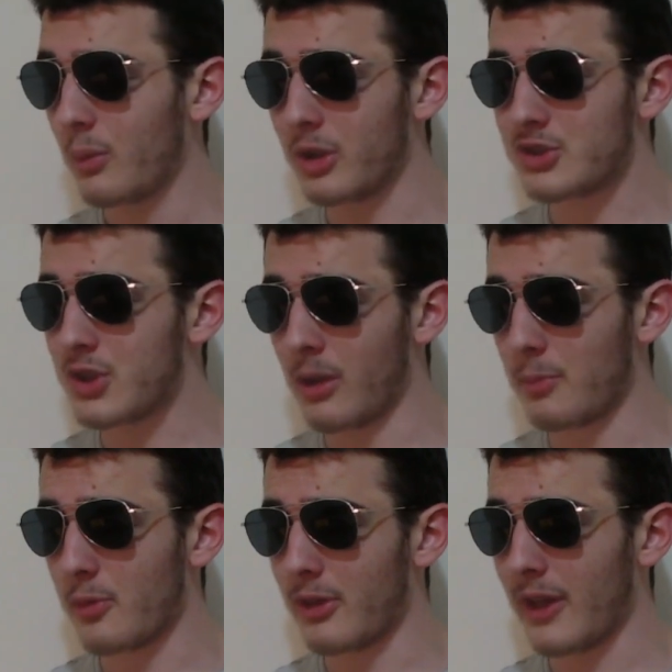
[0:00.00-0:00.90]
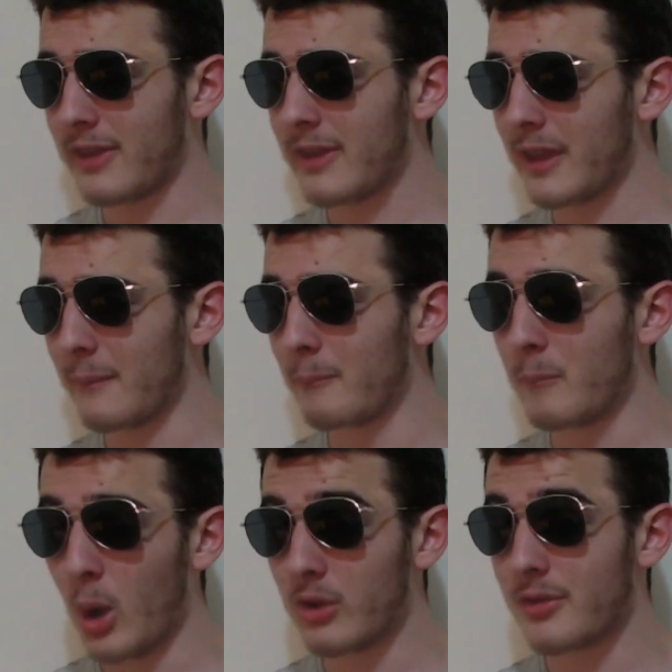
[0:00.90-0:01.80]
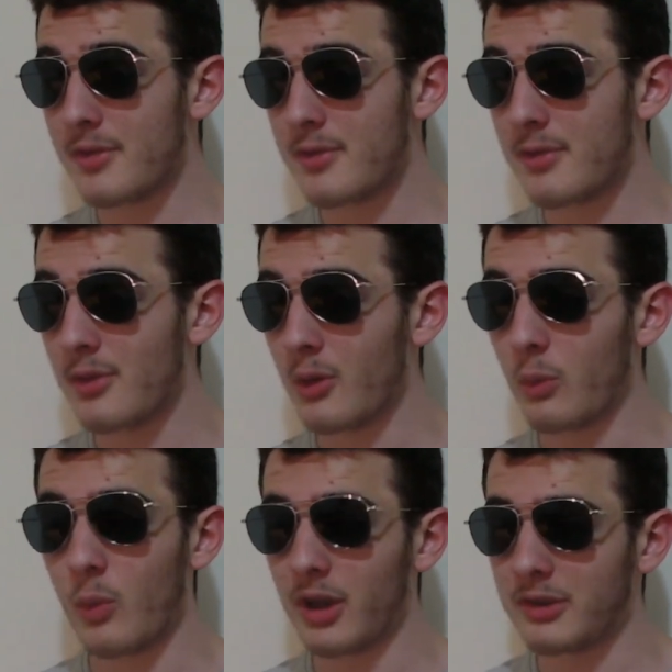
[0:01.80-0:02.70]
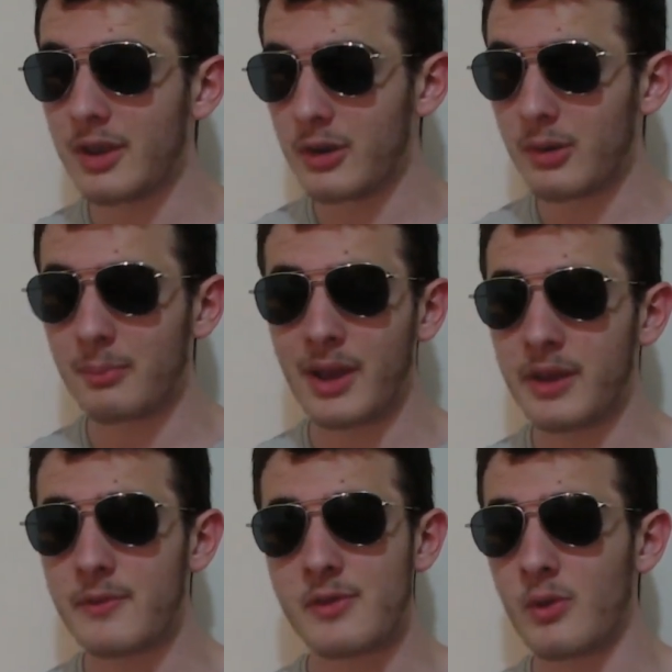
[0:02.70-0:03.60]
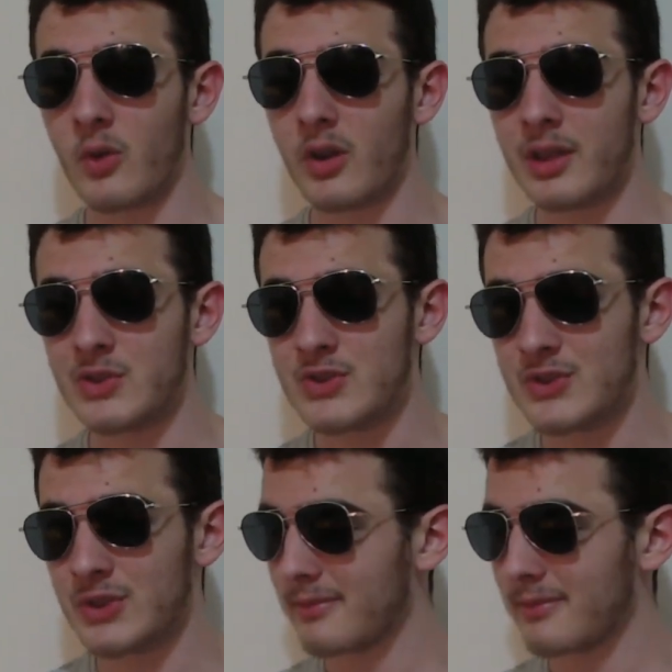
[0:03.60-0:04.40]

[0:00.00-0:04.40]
Which comes with, I think at most, 1 terabyte of storage?